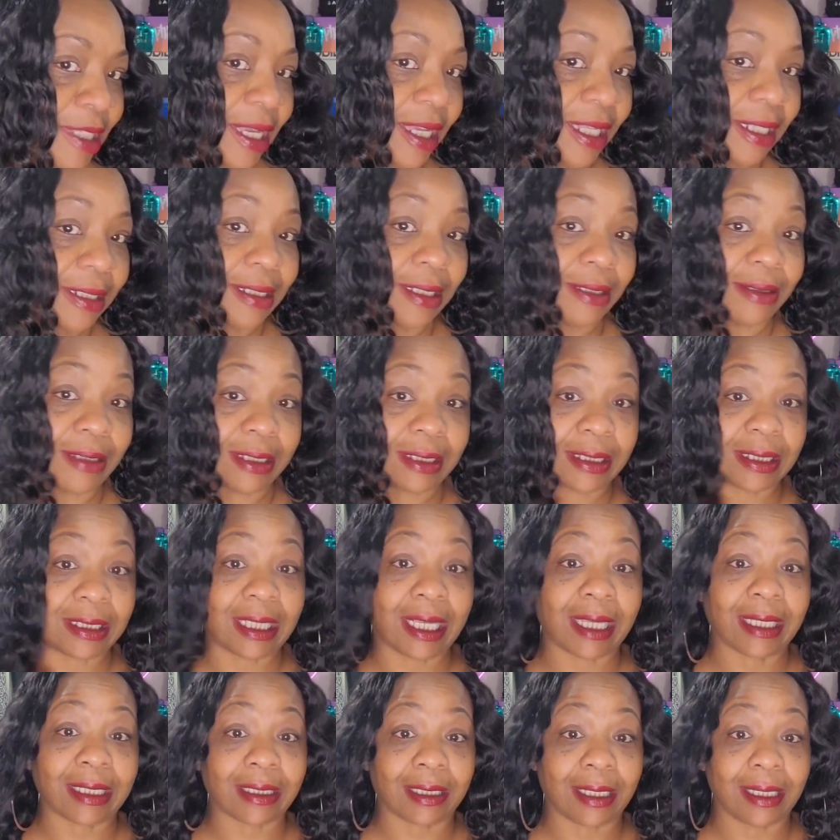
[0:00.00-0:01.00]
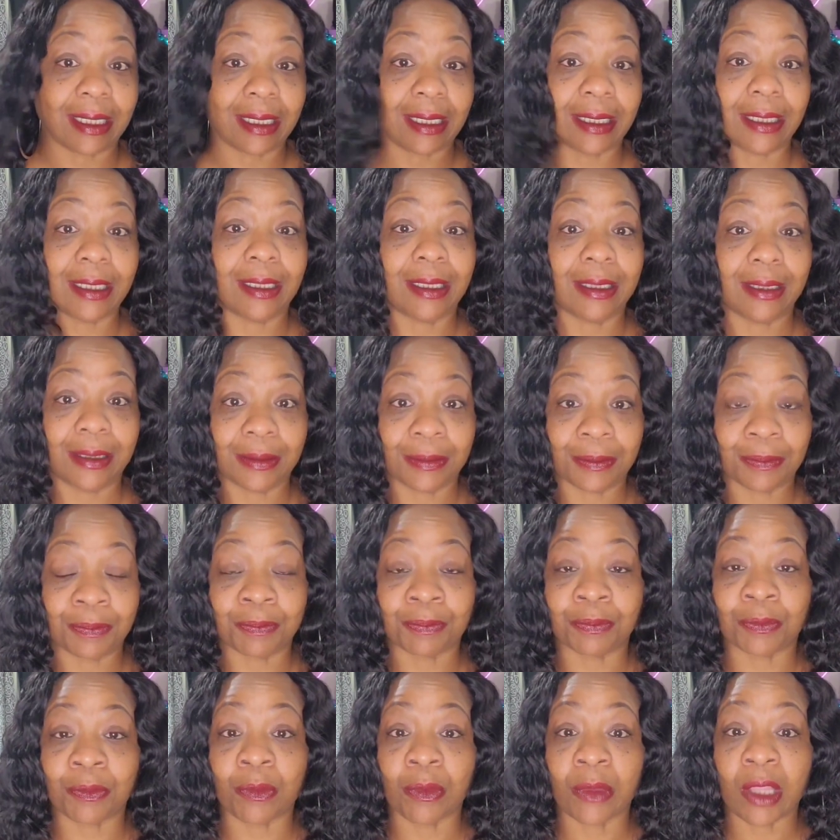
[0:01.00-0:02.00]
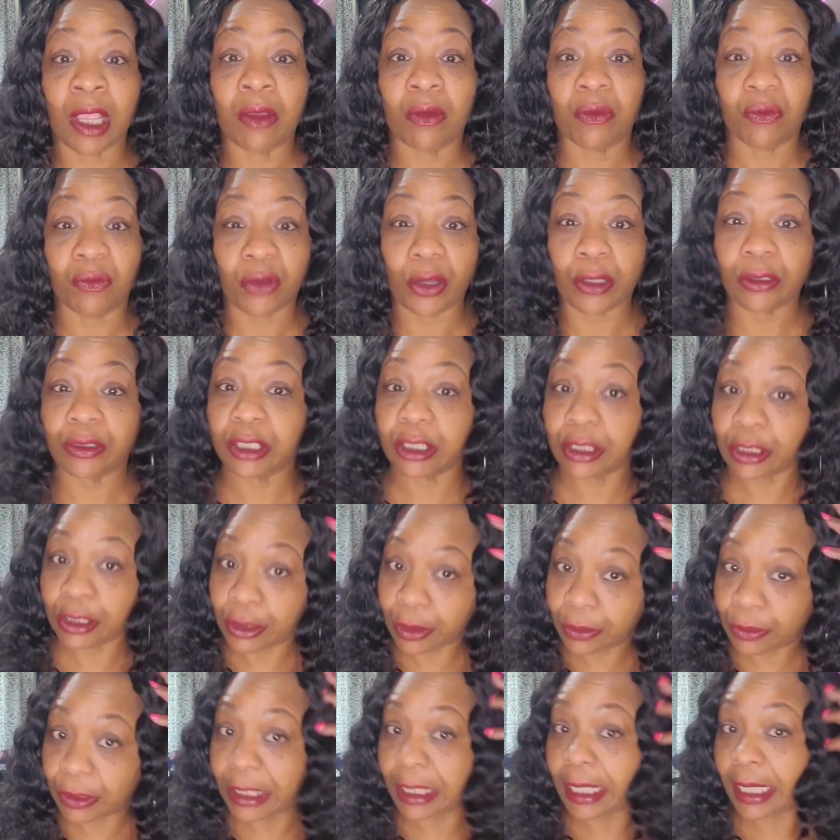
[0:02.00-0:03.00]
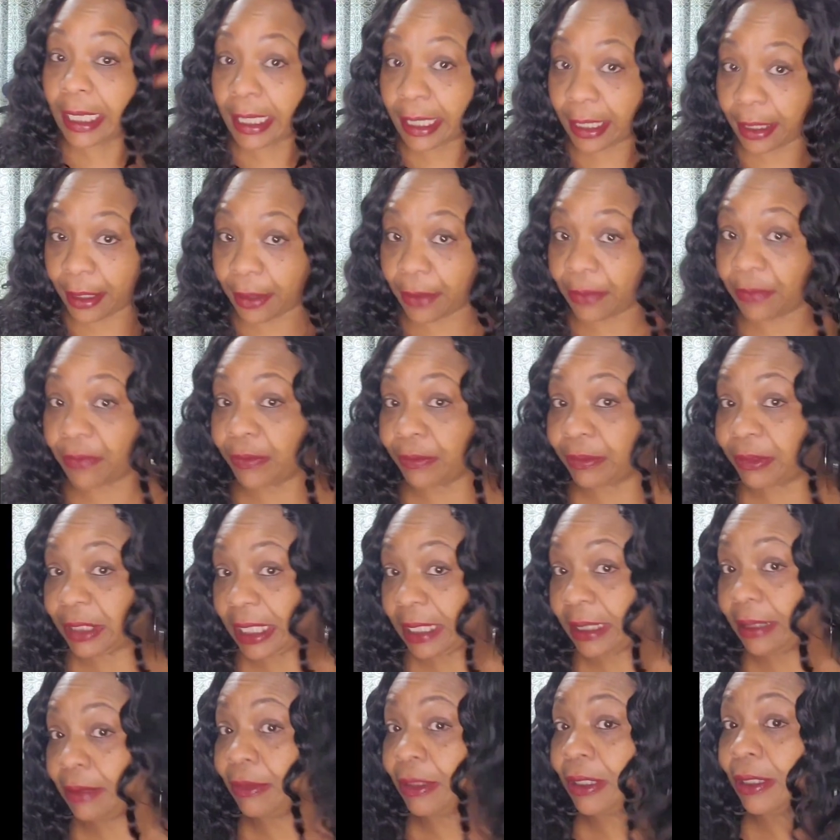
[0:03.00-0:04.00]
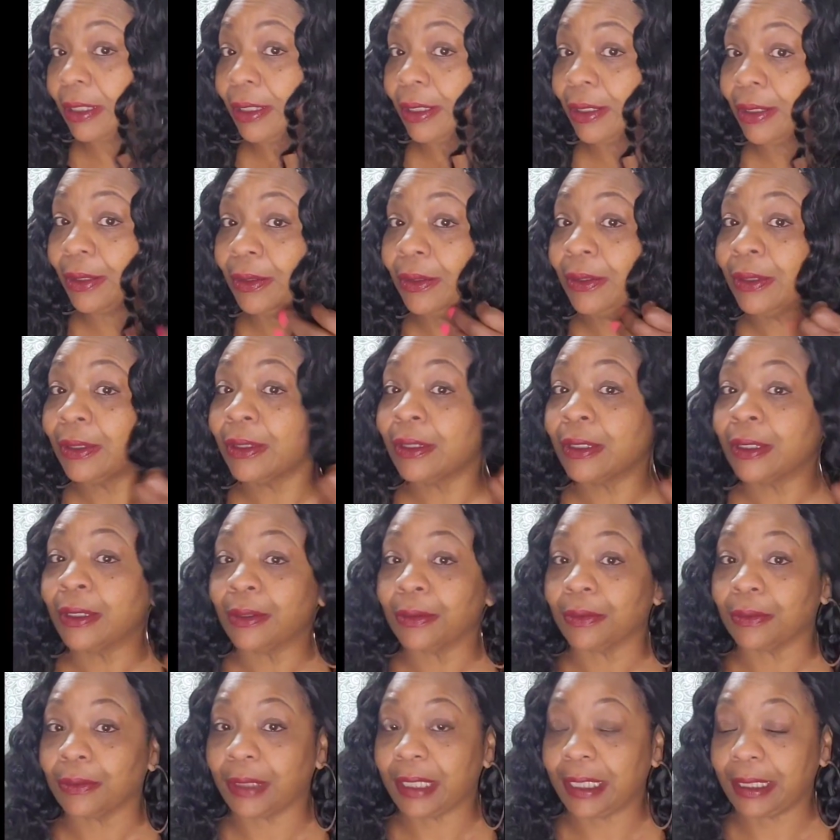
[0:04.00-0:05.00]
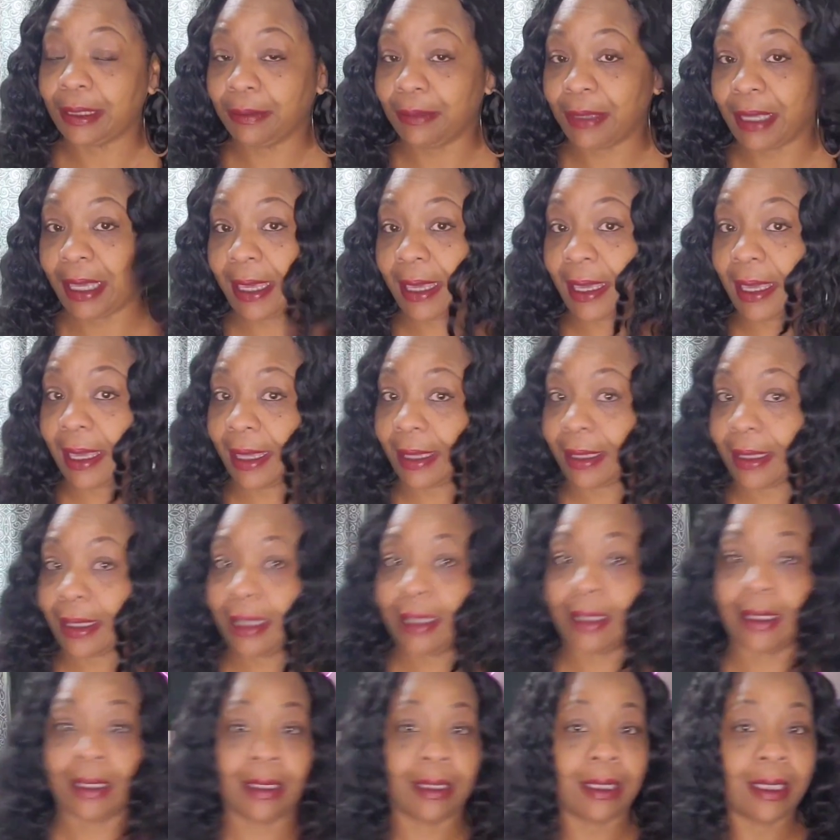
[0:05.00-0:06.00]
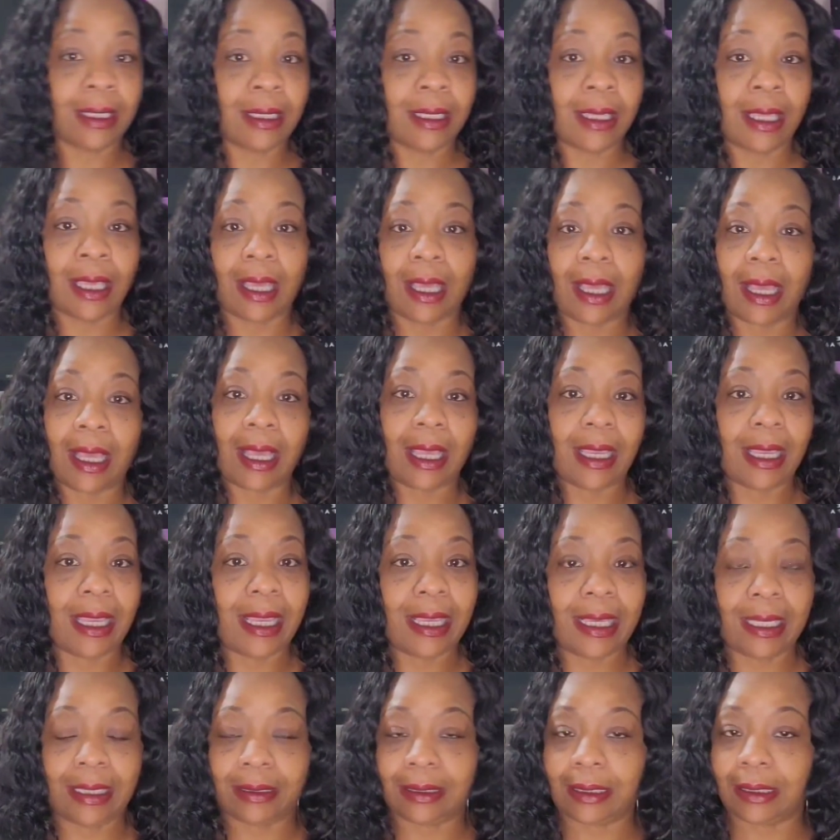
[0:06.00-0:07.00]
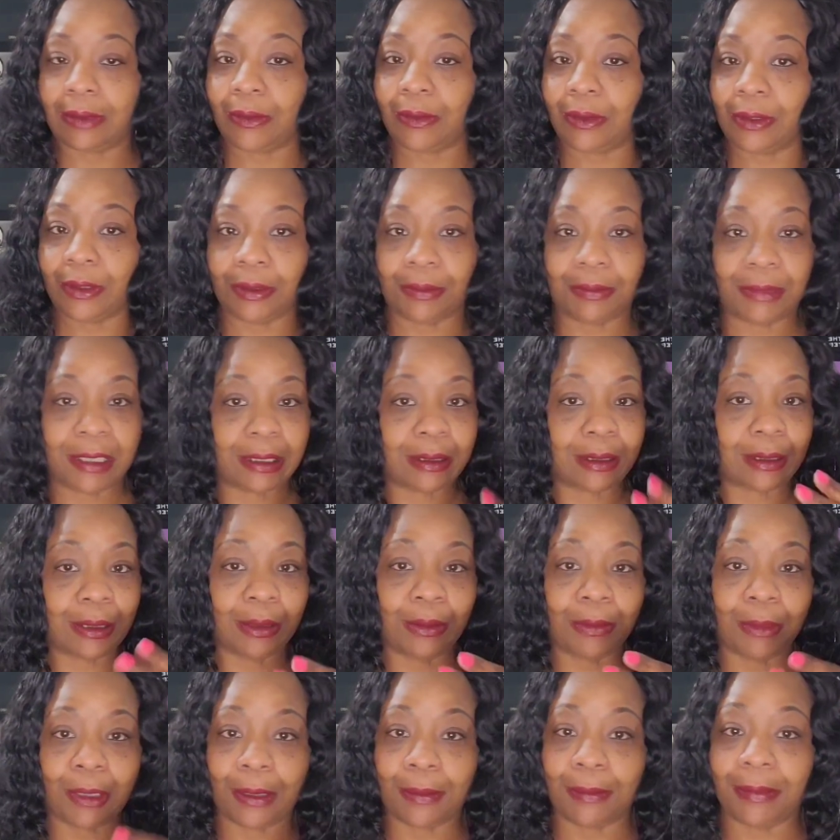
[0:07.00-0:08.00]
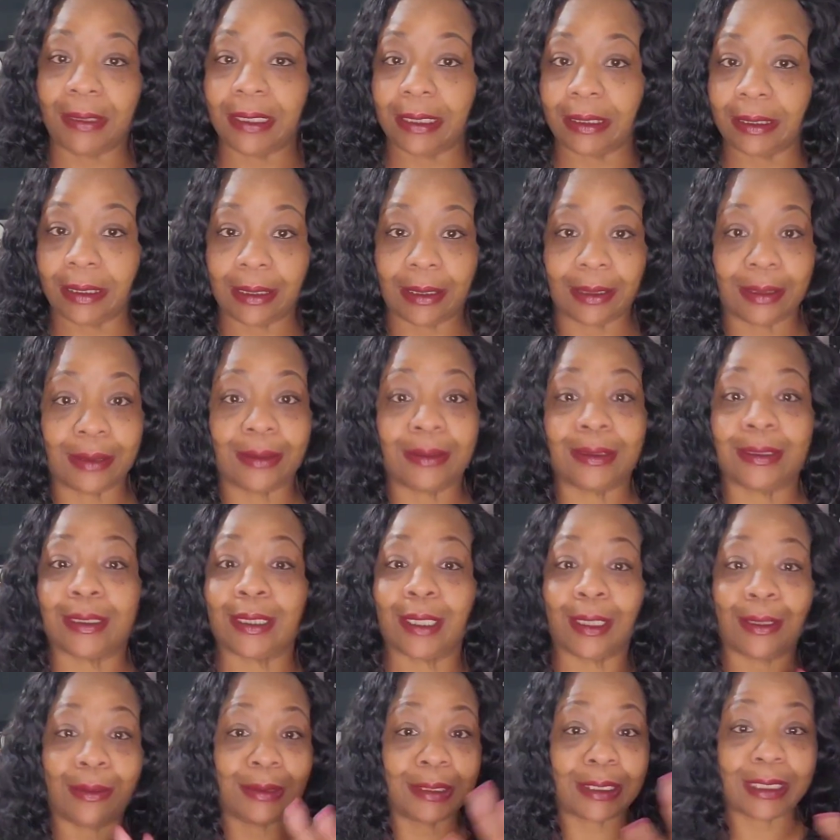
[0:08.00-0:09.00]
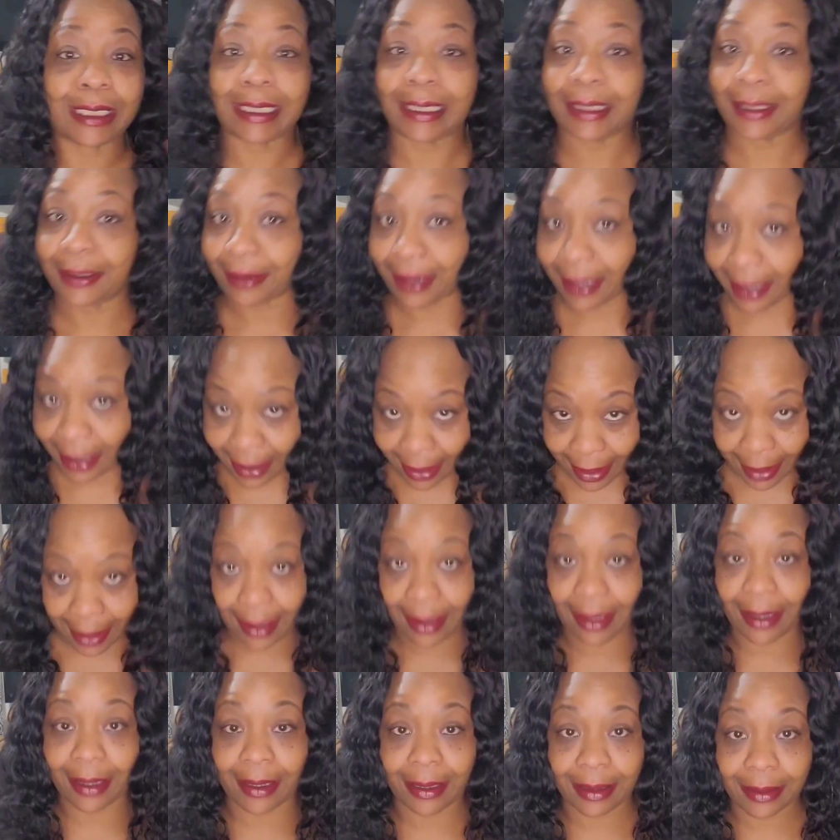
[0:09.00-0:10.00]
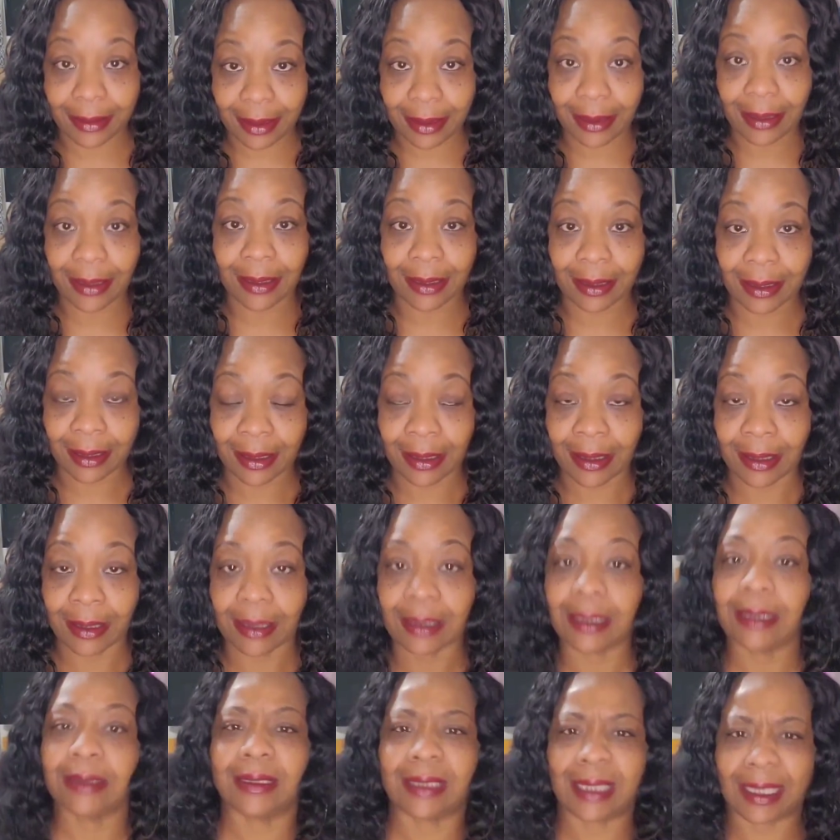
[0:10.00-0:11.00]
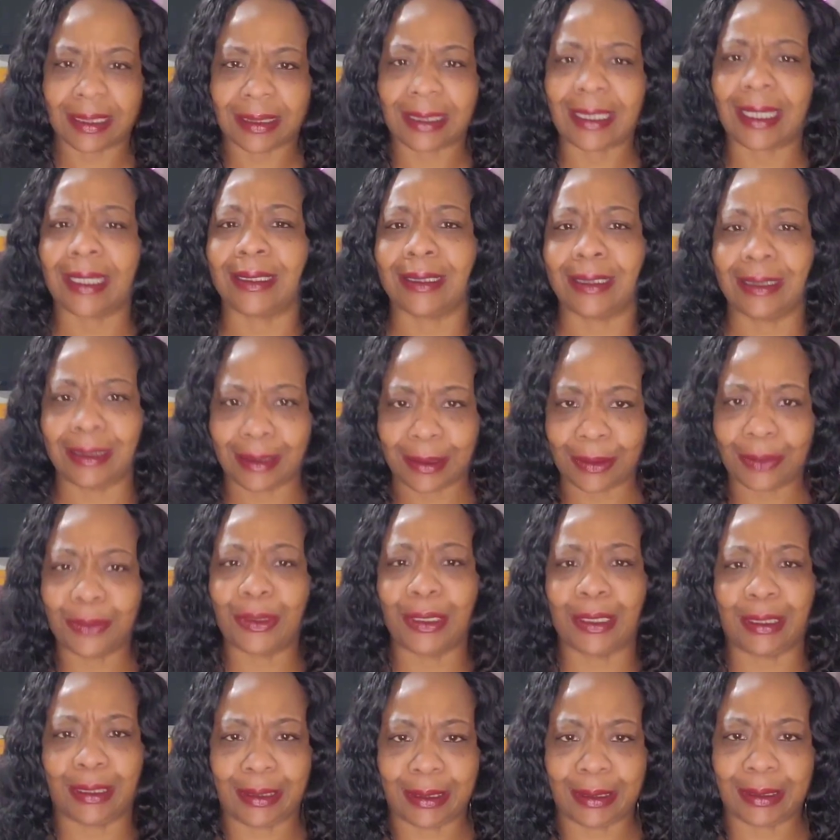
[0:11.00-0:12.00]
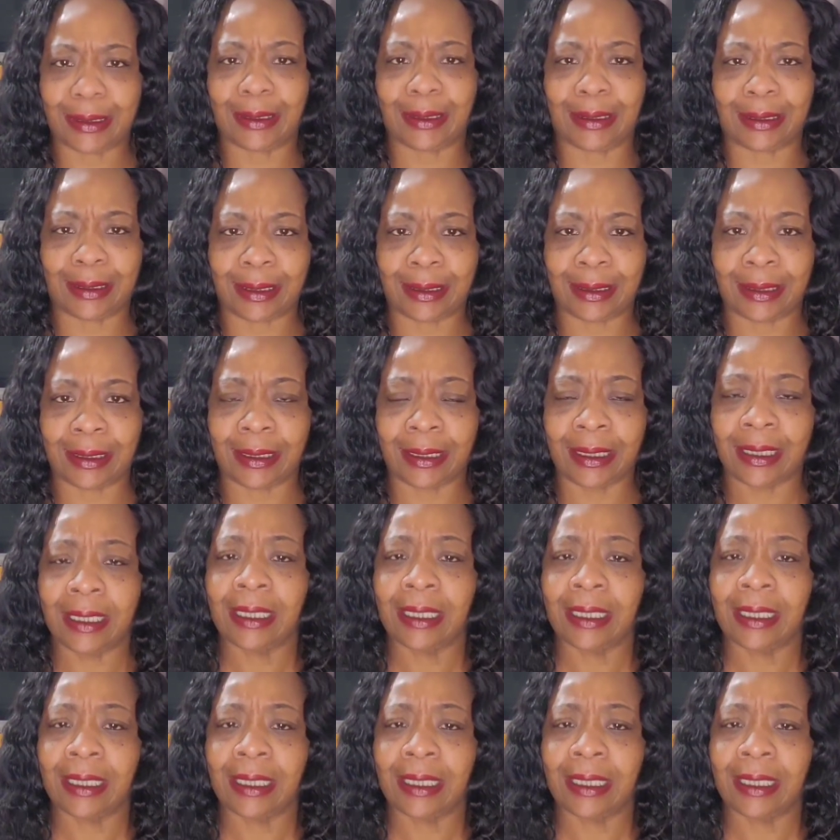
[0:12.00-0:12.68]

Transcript: Y'all know this, that uh, Virgin Human Hair from Temu. Ran it back. I had to order me two more bundles to go with the hair I had because that's how good it was.